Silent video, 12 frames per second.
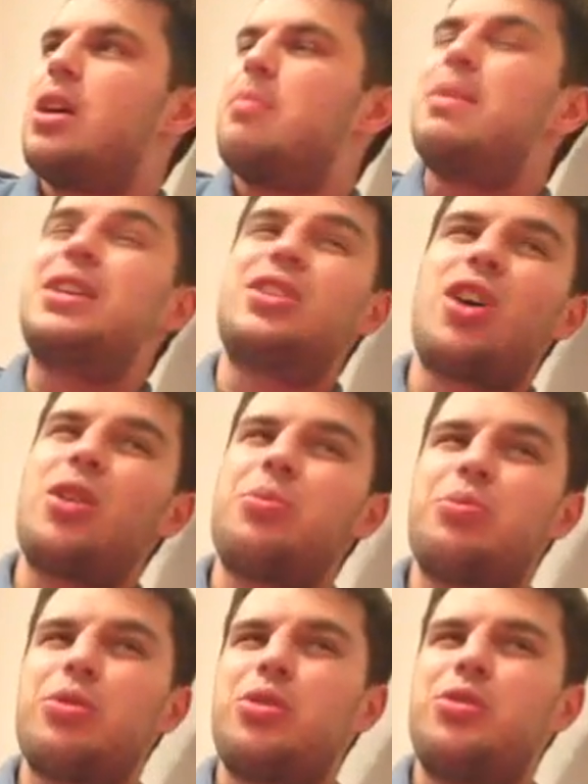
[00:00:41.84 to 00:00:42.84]
Minto
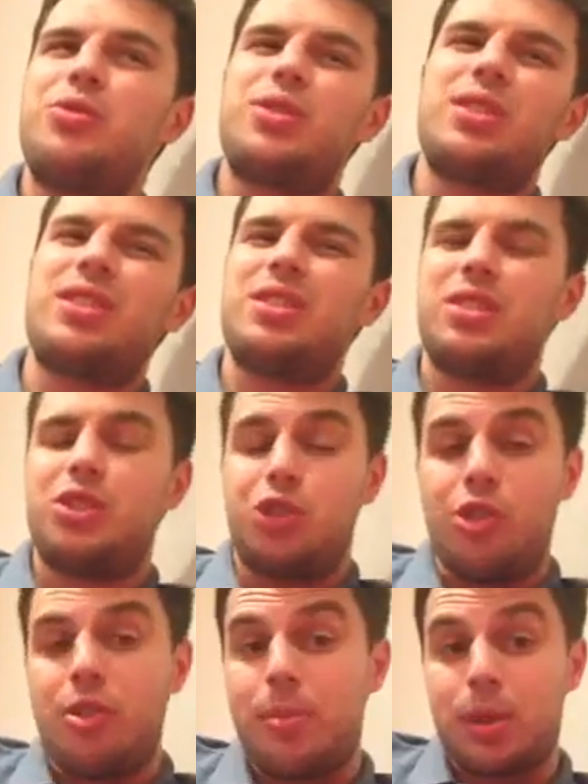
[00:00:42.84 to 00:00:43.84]
proved
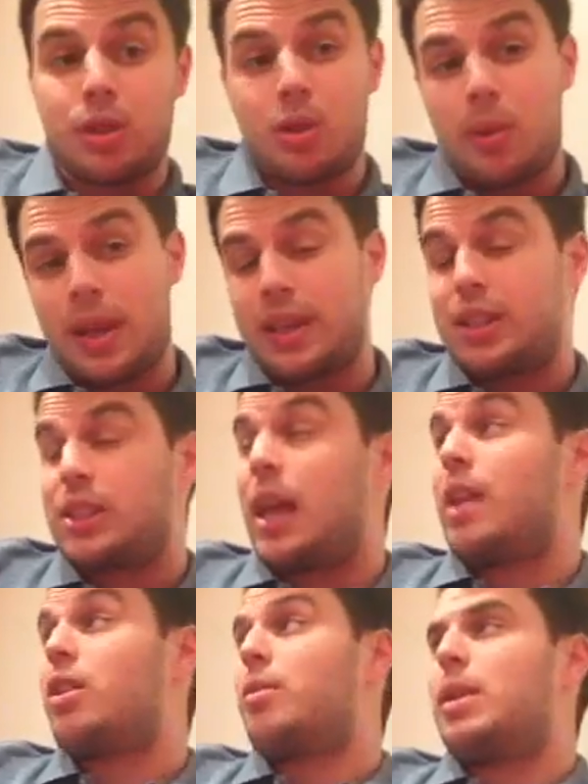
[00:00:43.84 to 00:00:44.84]
durable to an
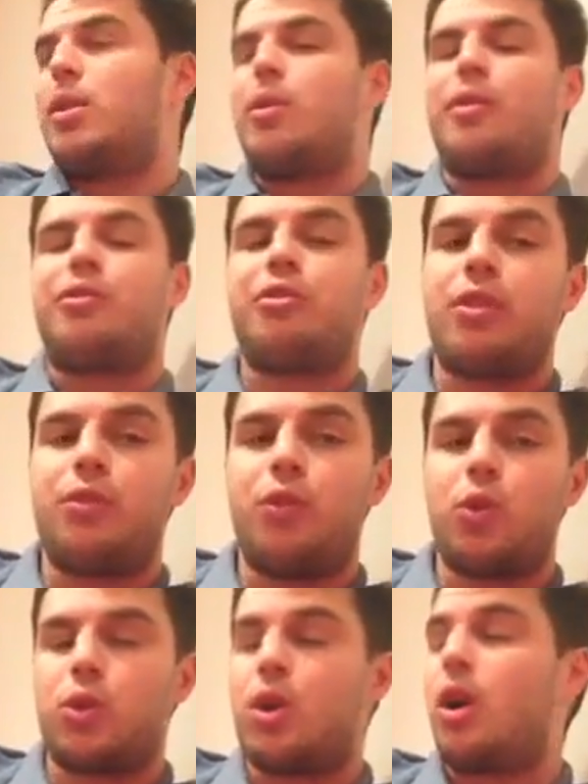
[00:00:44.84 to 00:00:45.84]
extent. I mean, there were 3 or
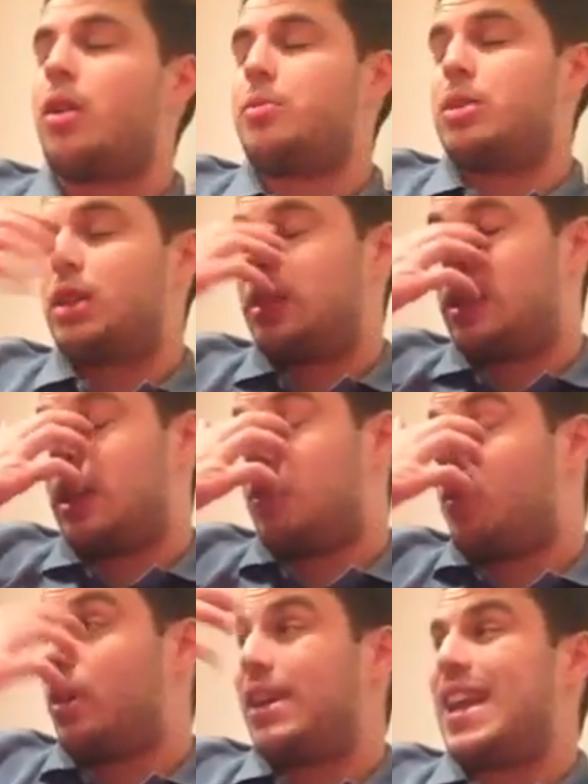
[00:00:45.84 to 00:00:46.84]
4 times
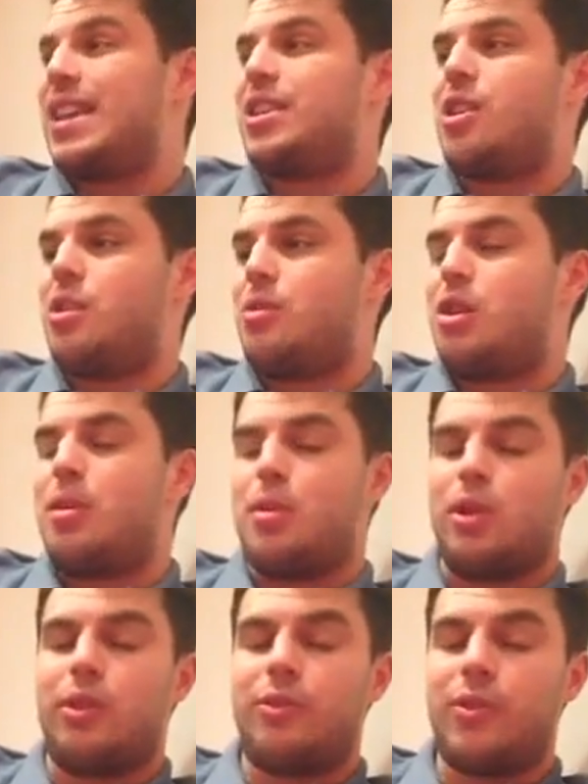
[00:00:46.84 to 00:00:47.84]
Dillian Whyte landed on him
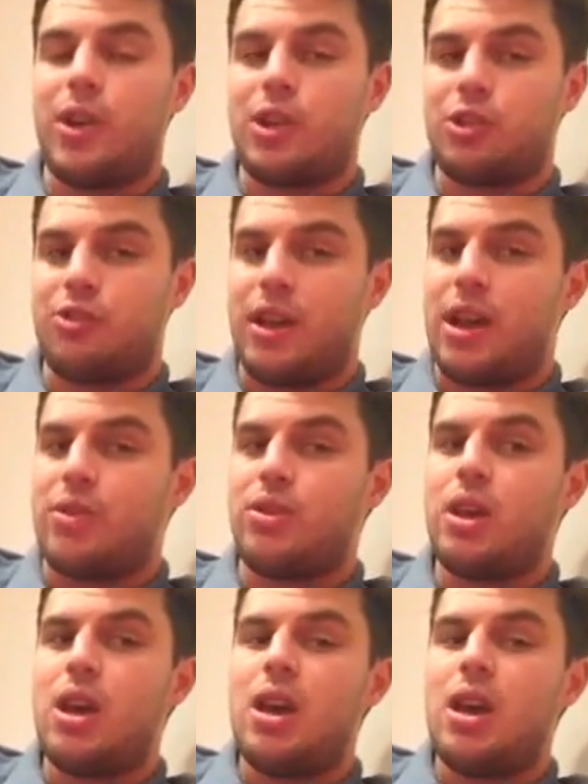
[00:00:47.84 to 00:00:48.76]
on the first round.